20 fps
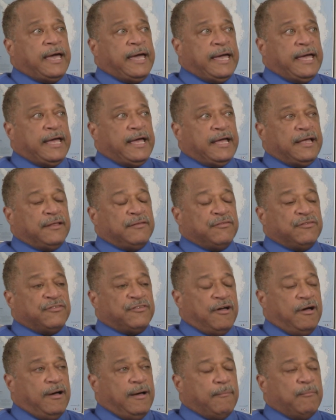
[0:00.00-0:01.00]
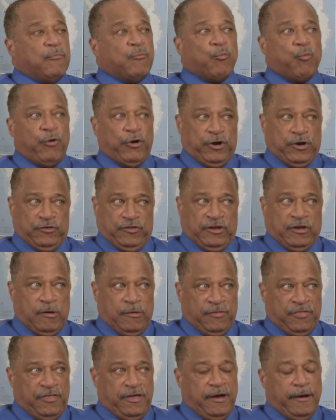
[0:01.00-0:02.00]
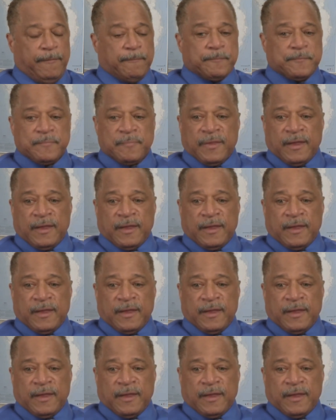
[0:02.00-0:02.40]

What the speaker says: And we're good to go there.